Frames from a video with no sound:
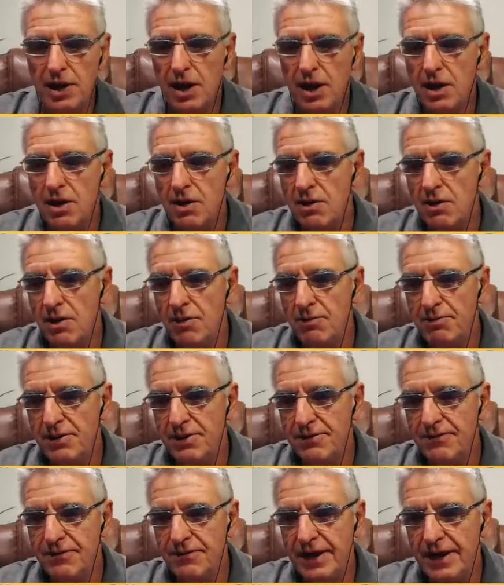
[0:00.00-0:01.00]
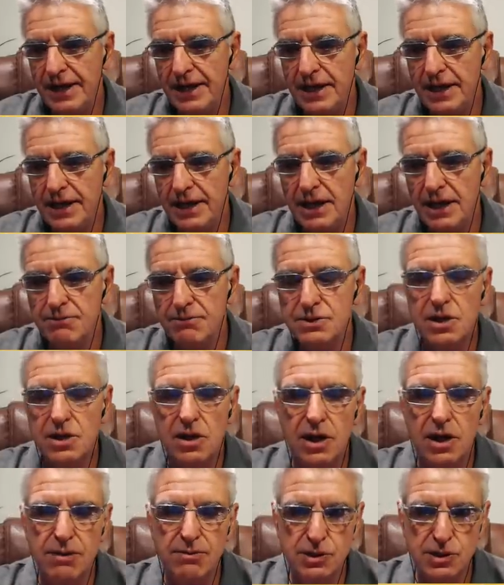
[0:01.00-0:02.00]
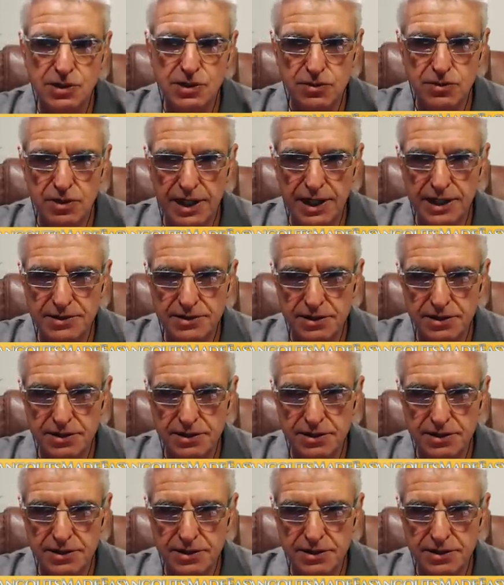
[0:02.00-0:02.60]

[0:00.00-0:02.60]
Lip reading: are on a bit of a time restraint.